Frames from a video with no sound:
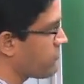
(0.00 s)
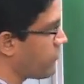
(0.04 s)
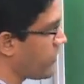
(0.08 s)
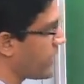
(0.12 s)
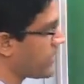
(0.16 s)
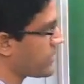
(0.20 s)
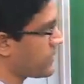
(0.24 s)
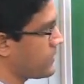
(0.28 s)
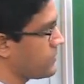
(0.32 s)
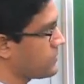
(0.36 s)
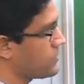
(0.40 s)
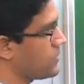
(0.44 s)

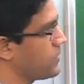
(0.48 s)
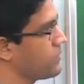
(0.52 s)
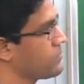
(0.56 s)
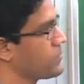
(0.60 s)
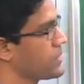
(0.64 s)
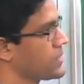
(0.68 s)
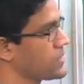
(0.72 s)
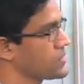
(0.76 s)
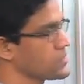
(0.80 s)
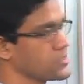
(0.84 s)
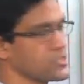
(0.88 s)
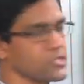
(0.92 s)
fact nothing
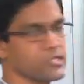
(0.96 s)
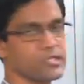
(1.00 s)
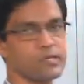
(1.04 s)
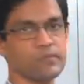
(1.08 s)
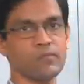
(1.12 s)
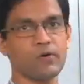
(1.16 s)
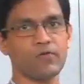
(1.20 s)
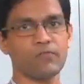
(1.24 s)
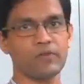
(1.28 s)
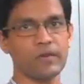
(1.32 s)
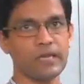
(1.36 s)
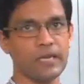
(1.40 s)
but a
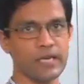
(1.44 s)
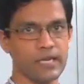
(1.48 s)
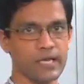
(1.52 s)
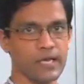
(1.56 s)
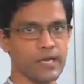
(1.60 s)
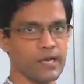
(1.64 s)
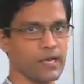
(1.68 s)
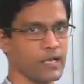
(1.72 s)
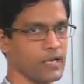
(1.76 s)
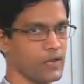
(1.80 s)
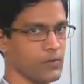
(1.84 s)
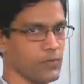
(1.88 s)
system of
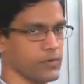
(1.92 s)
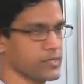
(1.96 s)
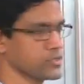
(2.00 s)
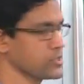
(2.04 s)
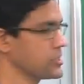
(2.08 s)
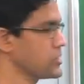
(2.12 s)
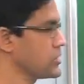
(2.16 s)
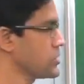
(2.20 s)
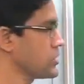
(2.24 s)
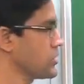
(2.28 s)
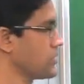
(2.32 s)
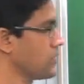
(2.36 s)
linear
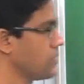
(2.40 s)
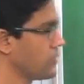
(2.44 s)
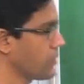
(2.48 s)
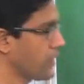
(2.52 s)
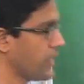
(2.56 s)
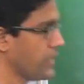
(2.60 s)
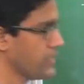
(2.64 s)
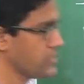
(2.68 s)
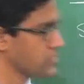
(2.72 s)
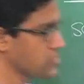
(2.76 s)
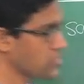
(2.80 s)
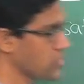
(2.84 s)
equations.
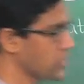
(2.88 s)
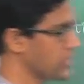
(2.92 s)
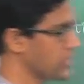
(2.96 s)
Okay. So,